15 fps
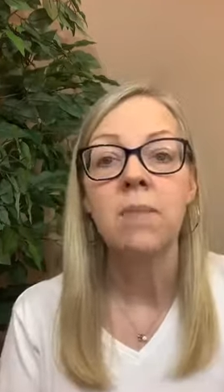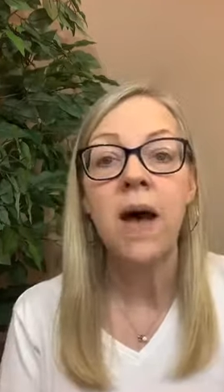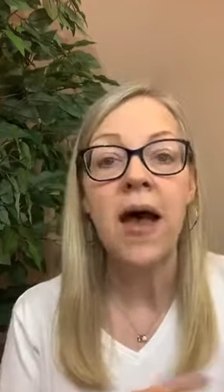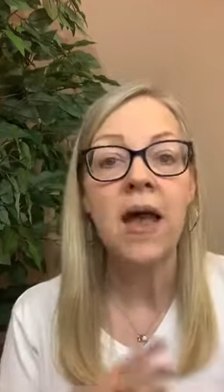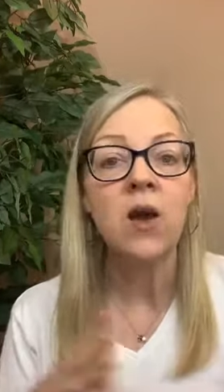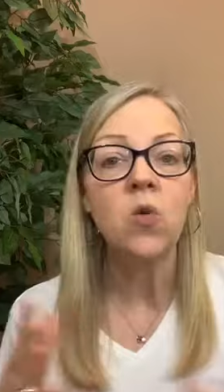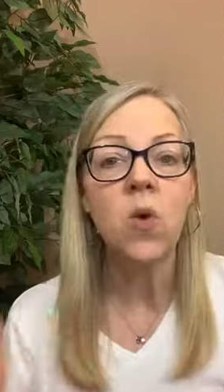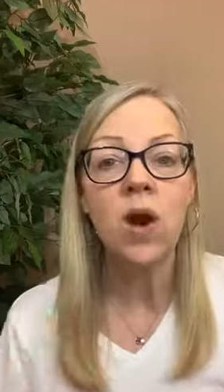
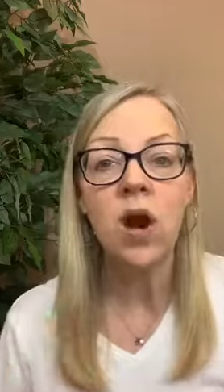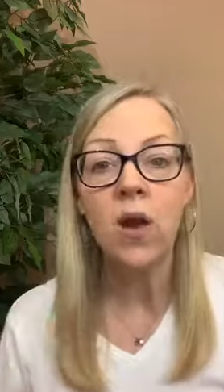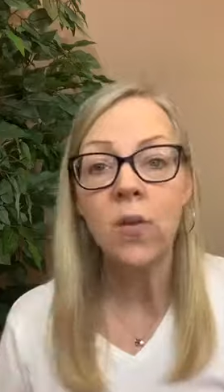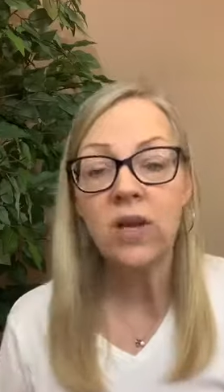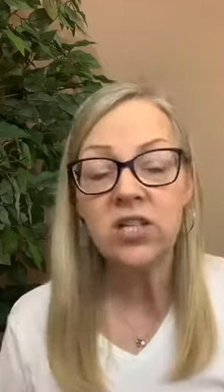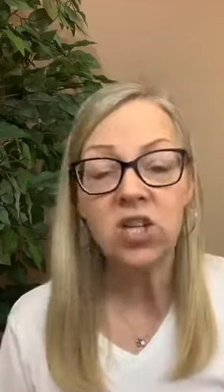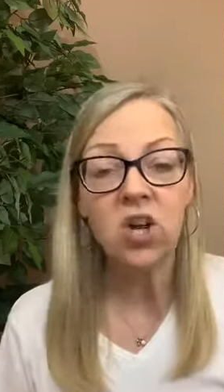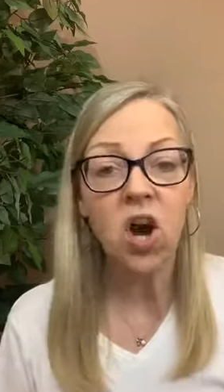my where I
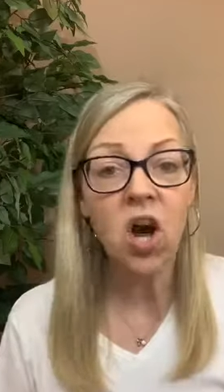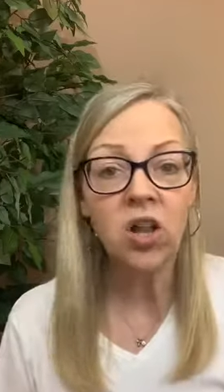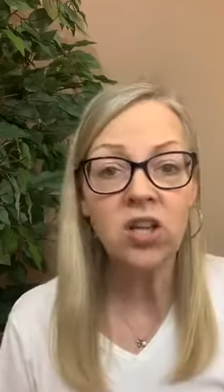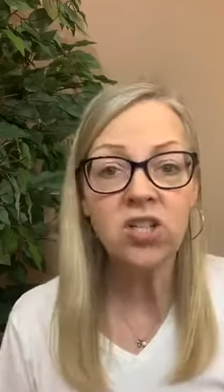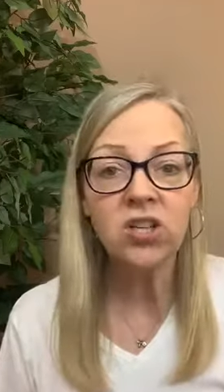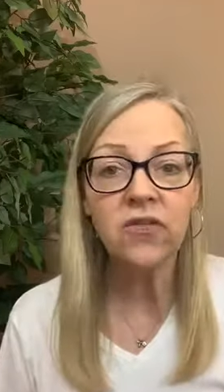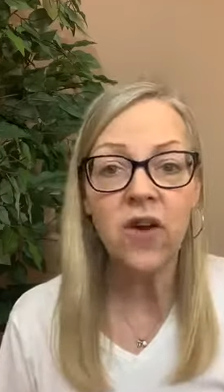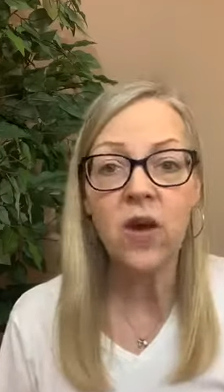went to
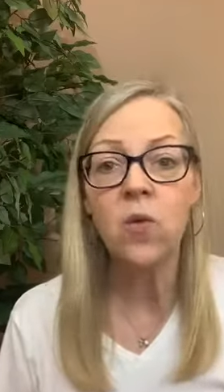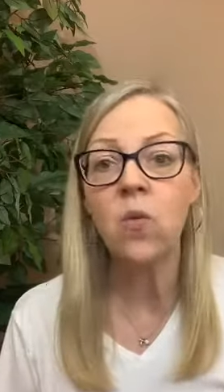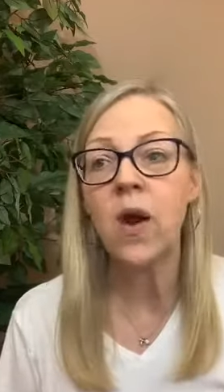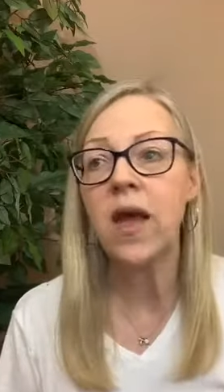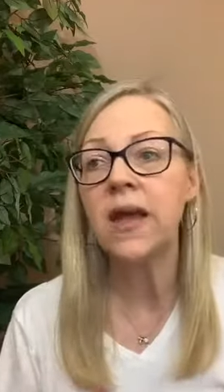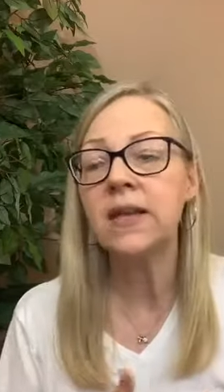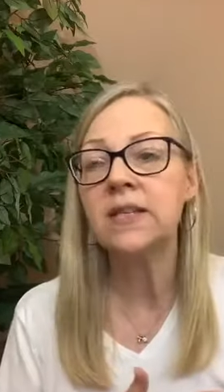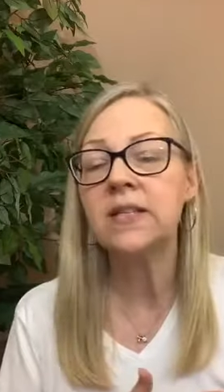college if I
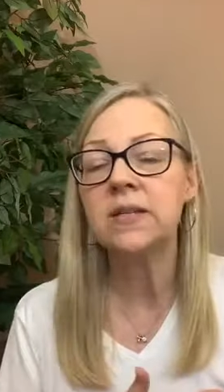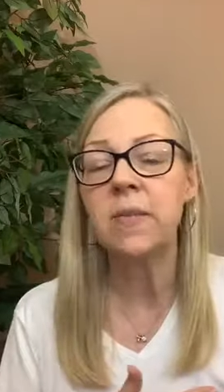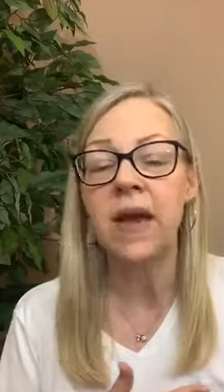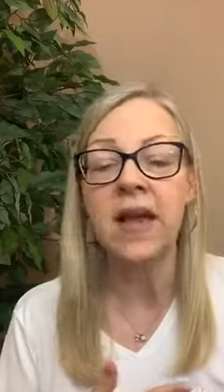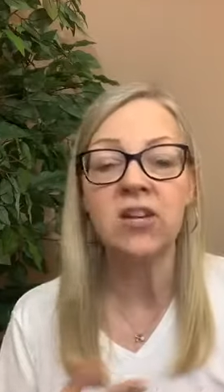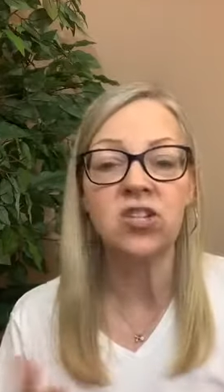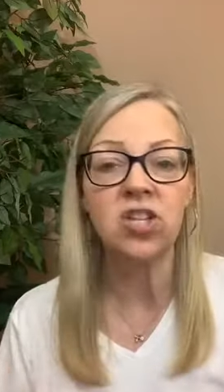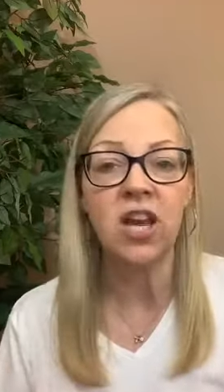went,
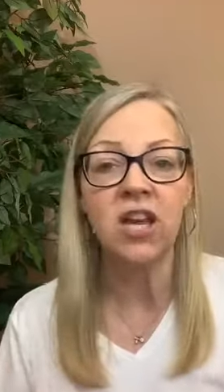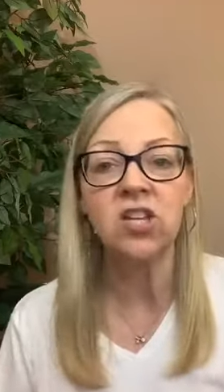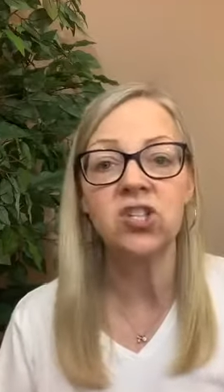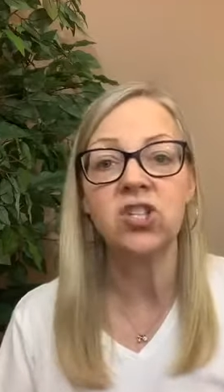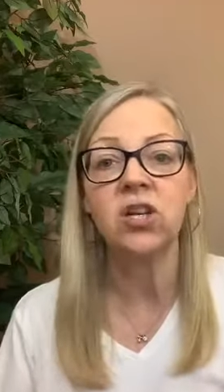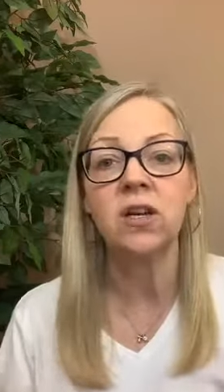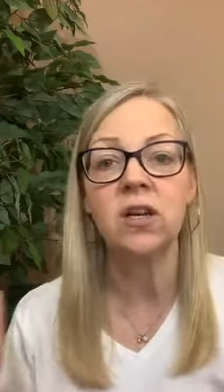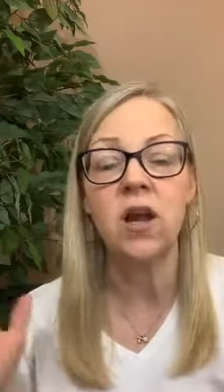my
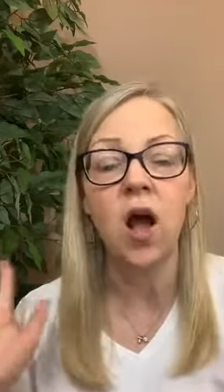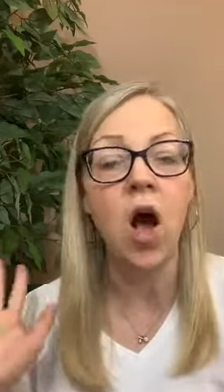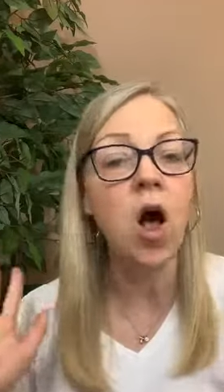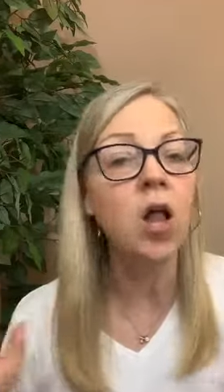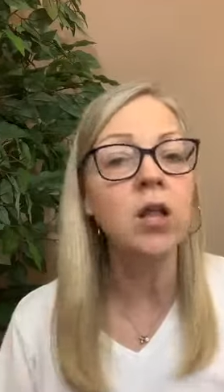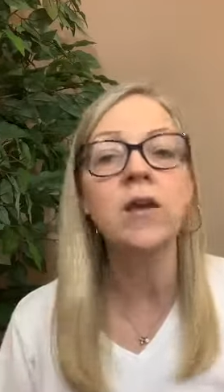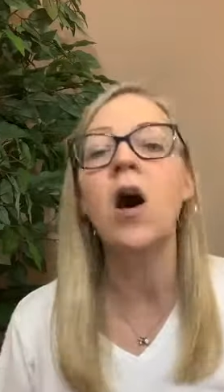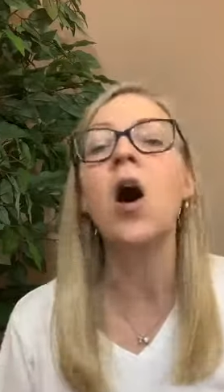education,
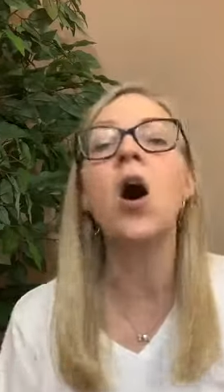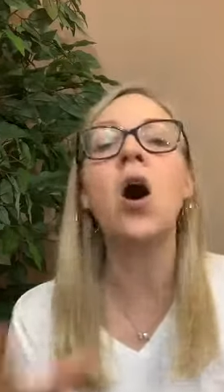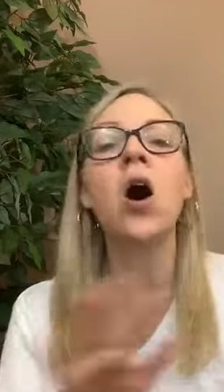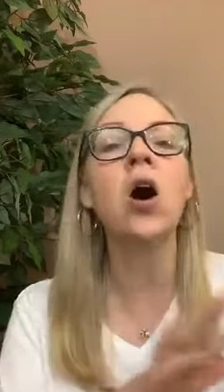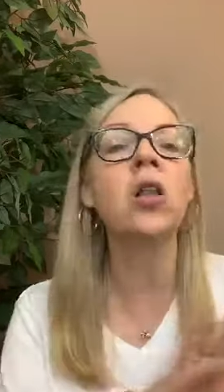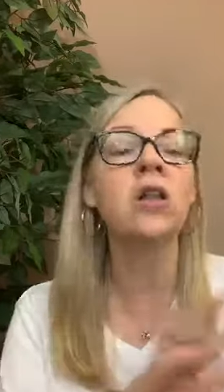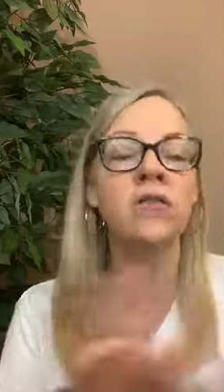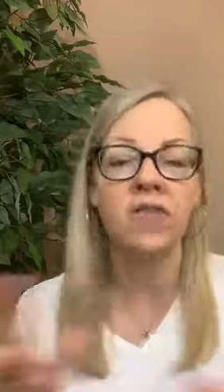all,
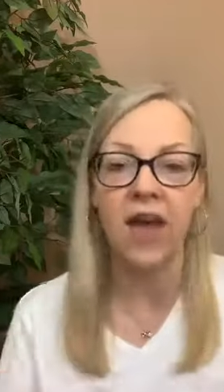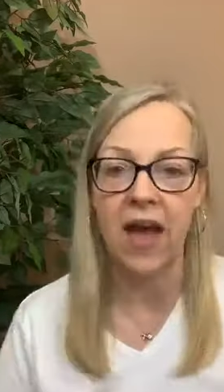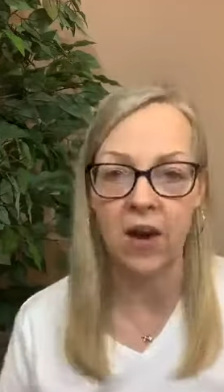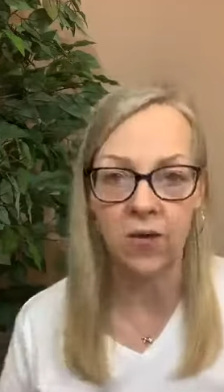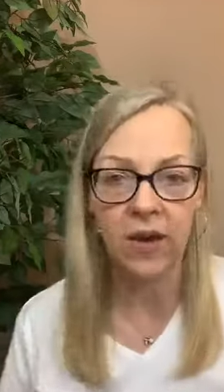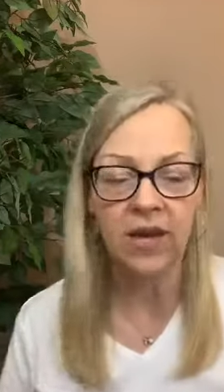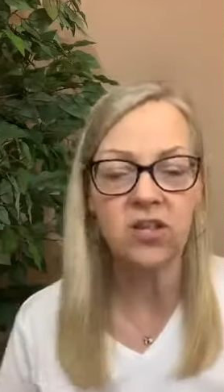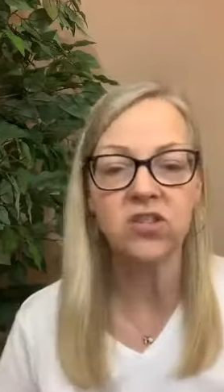all of that,
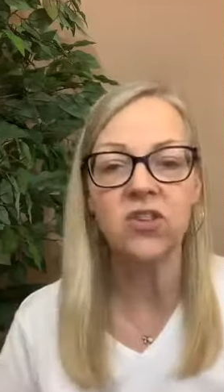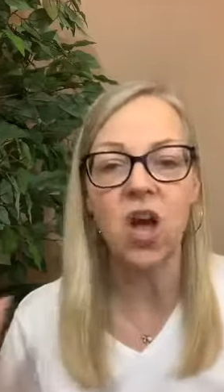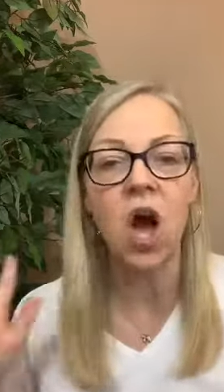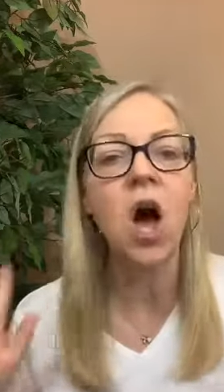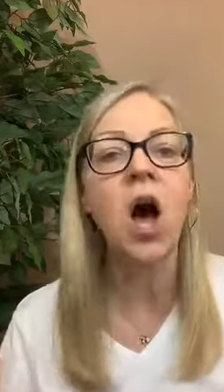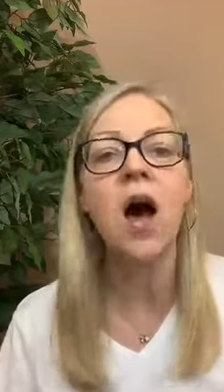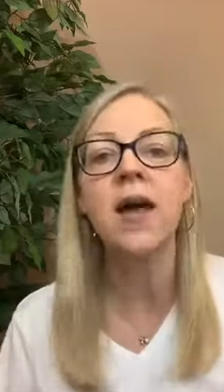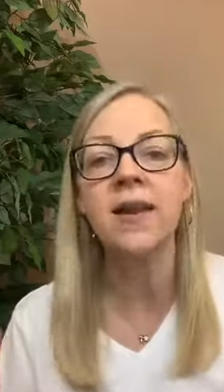okay, just
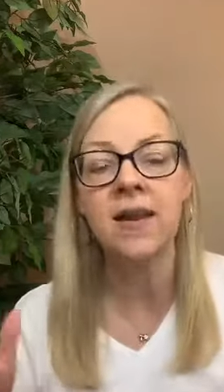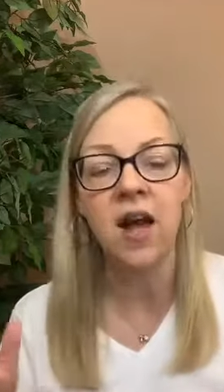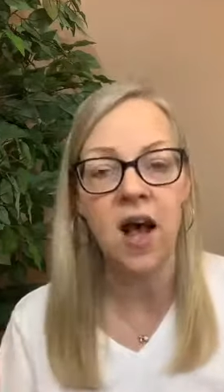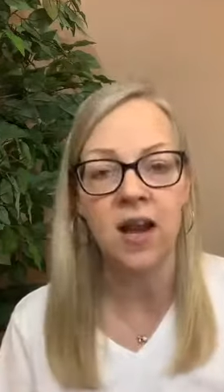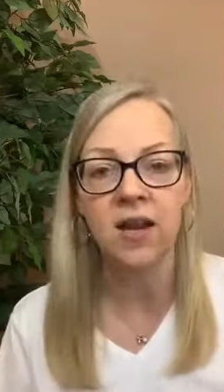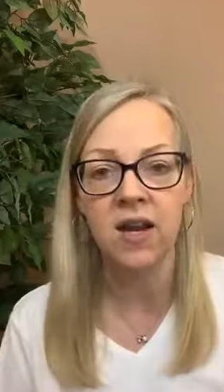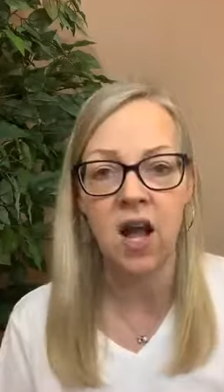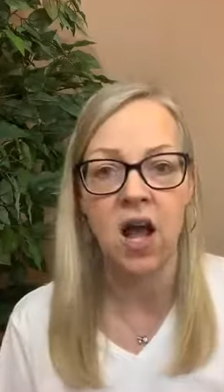on and
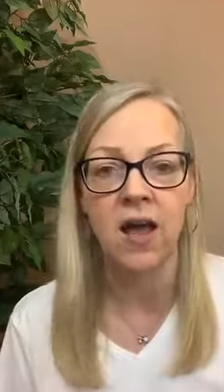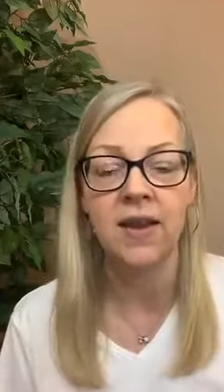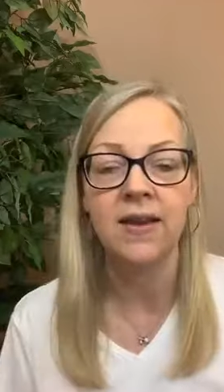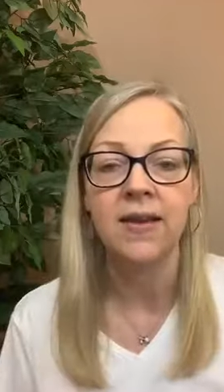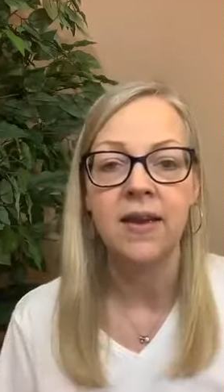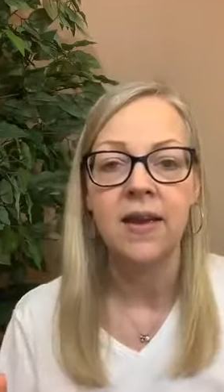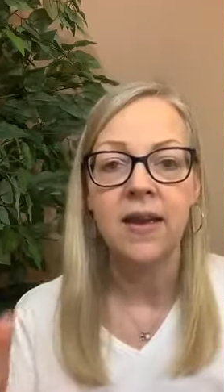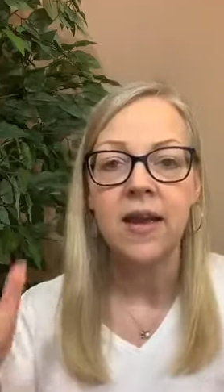on and on.